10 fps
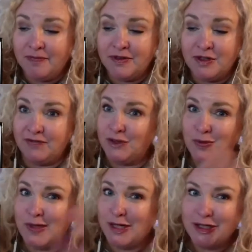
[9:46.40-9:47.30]
Jeff
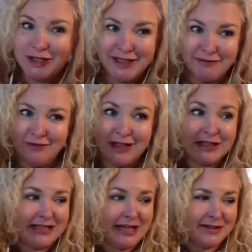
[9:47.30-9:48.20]
Swears
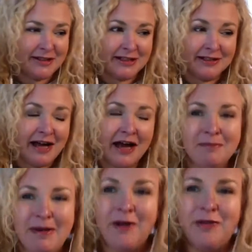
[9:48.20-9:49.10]
really tells us a lot
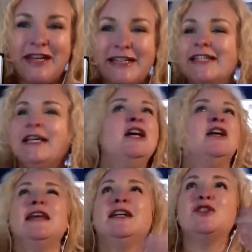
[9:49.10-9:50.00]
about this,
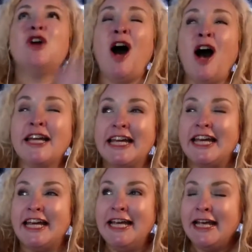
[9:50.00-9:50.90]
that
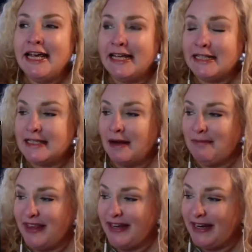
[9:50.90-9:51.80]
talking is
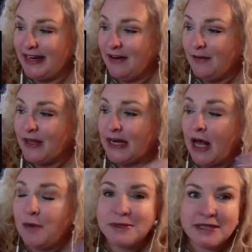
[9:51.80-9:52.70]
something that
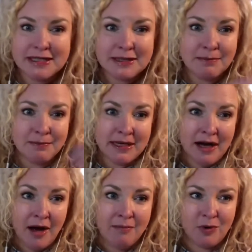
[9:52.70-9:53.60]
helps us
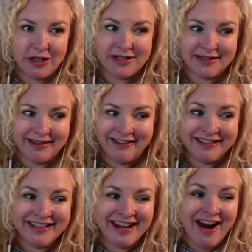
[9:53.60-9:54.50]
become more
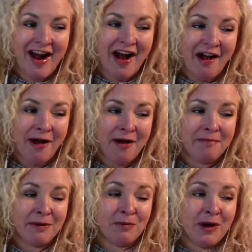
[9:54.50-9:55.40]
skilled,
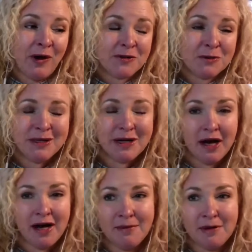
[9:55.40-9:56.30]
but we also
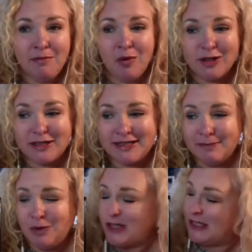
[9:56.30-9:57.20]
become
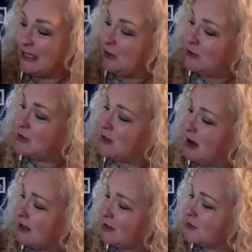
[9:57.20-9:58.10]
more skilled
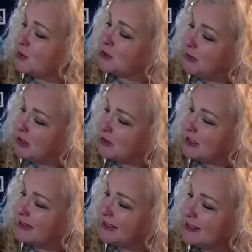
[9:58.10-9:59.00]
talkers or speakers
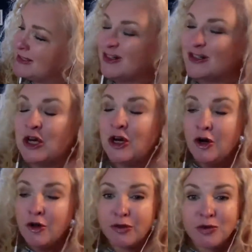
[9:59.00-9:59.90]
and listeners
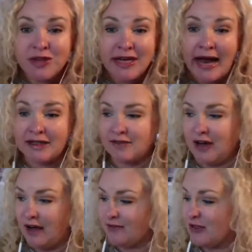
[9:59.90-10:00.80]
through the act of
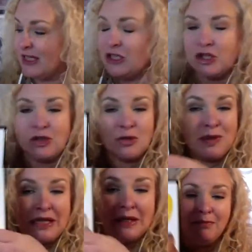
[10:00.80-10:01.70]
conversation. So
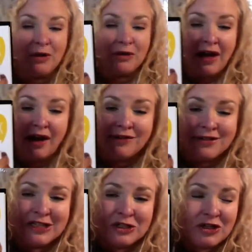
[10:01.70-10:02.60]
we build
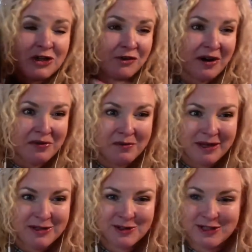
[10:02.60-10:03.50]
conversation around the
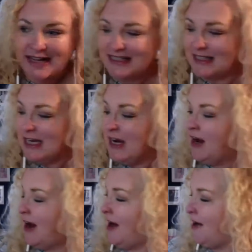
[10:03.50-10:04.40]
mentor text
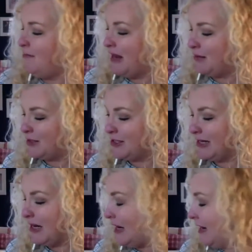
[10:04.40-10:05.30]
that we're
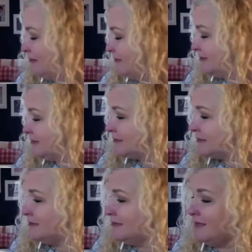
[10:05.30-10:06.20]
studying.
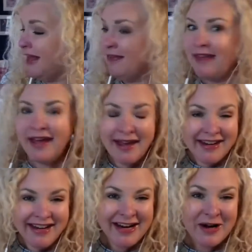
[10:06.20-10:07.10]
And
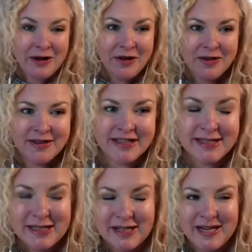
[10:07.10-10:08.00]
then
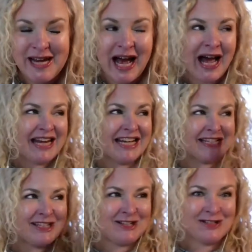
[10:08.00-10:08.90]
this is a nod
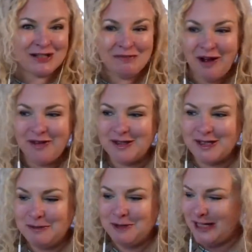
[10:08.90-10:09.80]
into some other
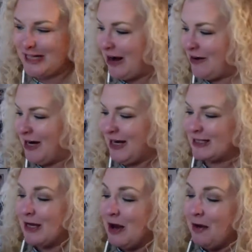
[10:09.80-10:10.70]
subject areas.